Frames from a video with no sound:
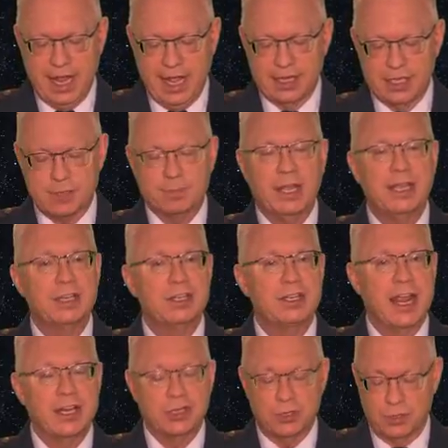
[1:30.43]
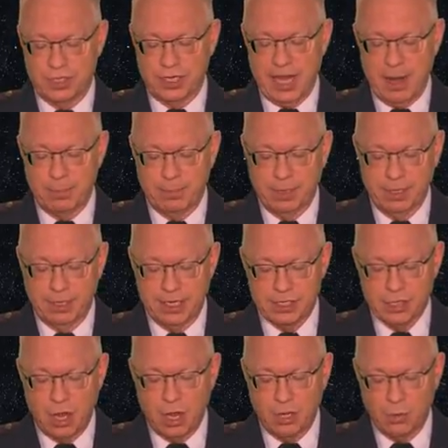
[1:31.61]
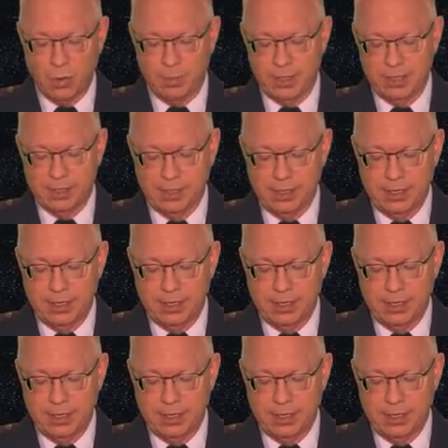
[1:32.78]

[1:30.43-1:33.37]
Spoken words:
and displayed dangerous capabilities on orbit